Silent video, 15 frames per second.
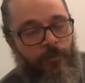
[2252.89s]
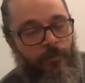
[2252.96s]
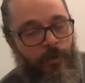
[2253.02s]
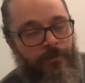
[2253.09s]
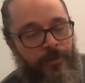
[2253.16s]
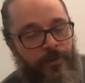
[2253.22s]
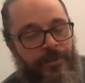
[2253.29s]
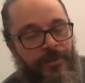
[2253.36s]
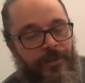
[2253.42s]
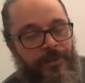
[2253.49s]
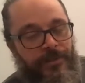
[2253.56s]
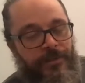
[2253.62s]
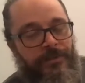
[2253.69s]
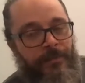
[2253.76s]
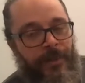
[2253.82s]
previous
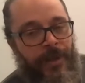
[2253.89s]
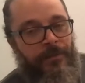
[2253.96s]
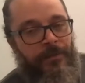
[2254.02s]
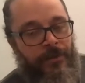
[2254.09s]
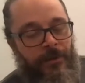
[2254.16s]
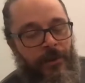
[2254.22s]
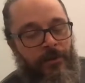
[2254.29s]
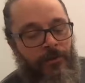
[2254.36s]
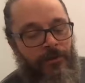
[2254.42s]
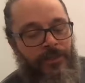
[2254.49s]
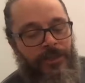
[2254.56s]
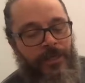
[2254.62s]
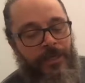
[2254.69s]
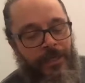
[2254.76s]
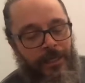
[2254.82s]
years, Matt, the coach.